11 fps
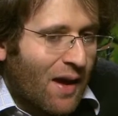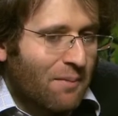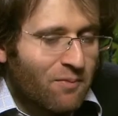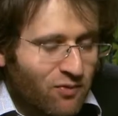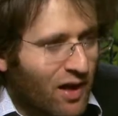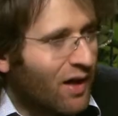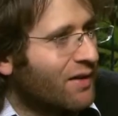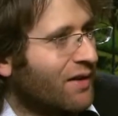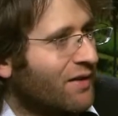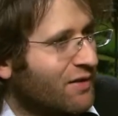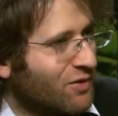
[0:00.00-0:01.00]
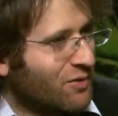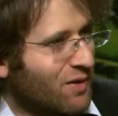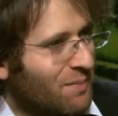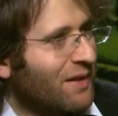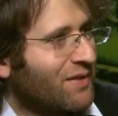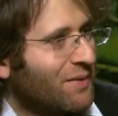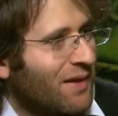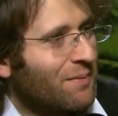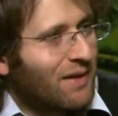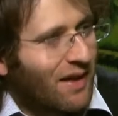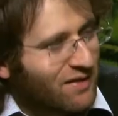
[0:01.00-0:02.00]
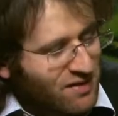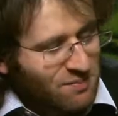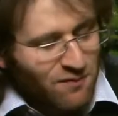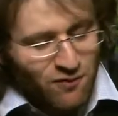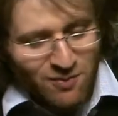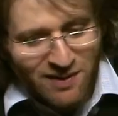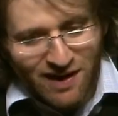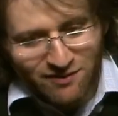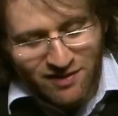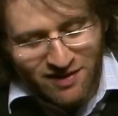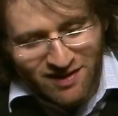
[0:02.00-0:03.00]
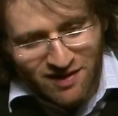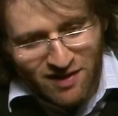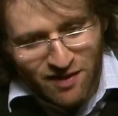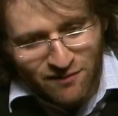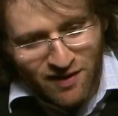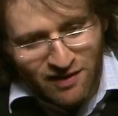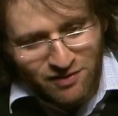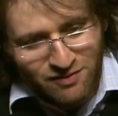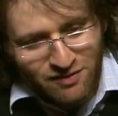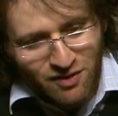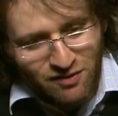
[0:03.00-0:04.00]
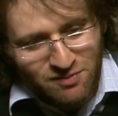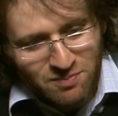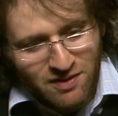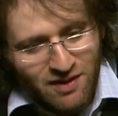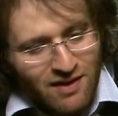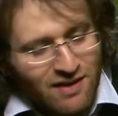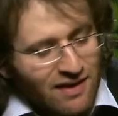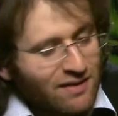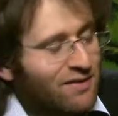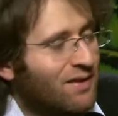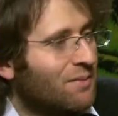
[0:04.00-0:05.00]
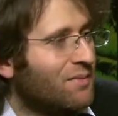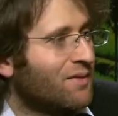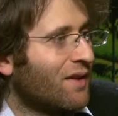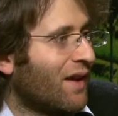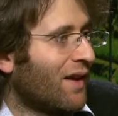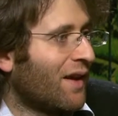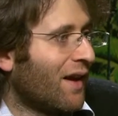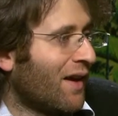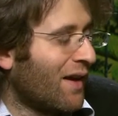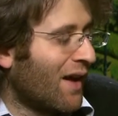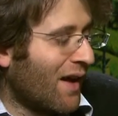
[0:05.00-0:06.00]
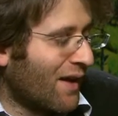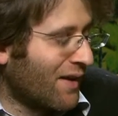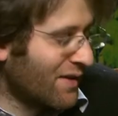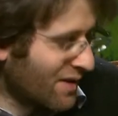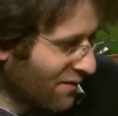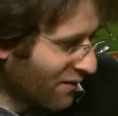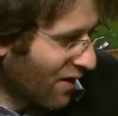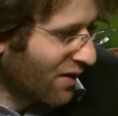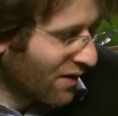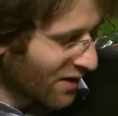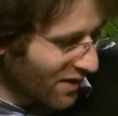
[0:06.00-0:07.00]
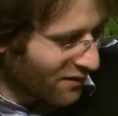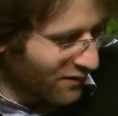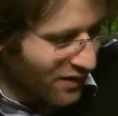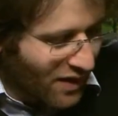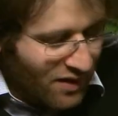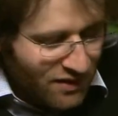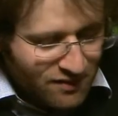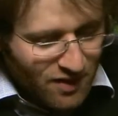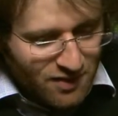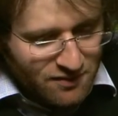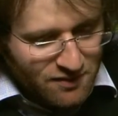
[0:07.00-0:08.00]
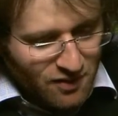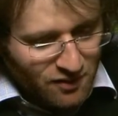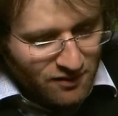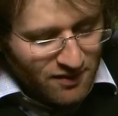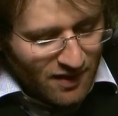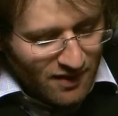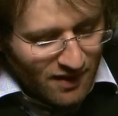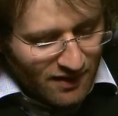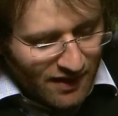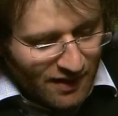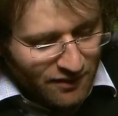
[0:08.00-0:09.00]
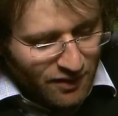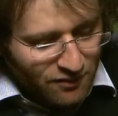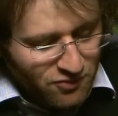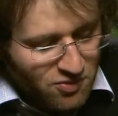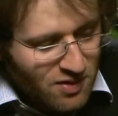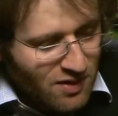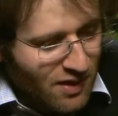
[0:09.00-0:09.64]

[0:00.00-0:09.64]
I'm reluctant to commit to any implications before we have our final results, but it seems if these early results carry through